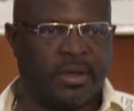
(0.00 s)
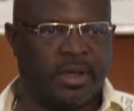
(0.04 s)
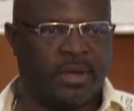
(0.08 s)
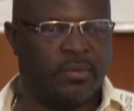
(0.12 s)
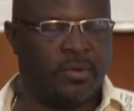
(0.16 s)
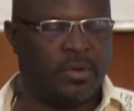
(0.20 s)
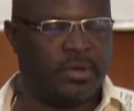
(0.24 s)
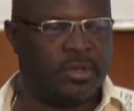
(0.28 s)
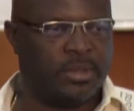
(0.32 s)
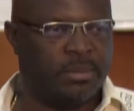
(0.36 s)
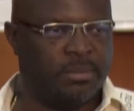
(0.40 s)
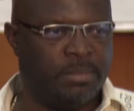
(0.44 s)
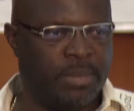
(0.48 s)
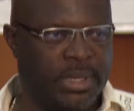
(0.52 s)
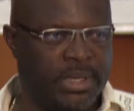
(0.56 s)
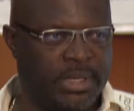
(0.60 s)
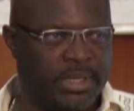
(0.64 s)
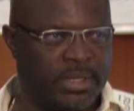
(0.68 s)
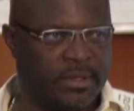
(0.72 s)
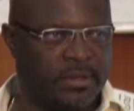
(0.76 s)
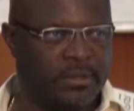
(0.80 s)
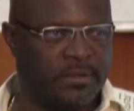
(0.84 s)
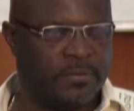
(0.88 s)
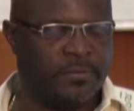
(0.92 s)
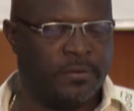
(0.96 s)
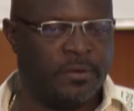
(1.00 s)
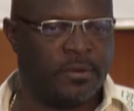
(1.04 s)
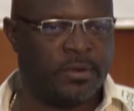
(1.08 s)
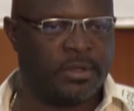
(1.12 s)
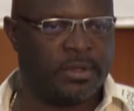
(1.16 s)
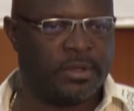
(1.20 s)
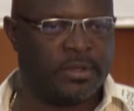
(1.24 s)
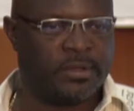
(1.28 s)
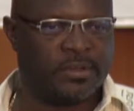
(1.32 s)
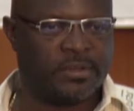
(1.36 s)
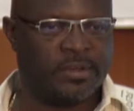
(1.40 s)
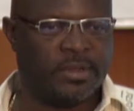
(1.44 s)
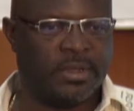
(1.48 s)
I want the media to
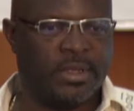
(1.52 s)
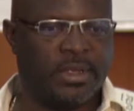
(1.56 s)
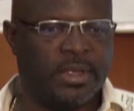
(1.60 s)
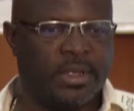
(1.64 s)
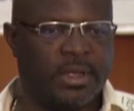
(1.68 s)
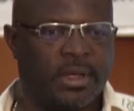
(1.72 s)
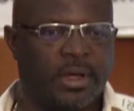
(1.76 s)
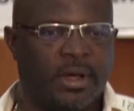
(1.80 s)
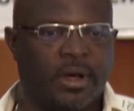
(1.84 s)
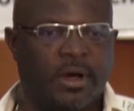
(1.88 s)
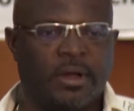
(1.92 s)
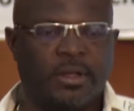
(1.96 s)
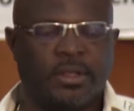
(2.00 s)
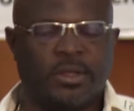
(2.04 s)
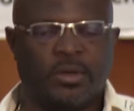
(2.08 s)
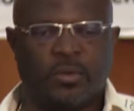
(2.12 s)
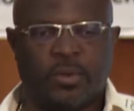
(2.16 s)
focus on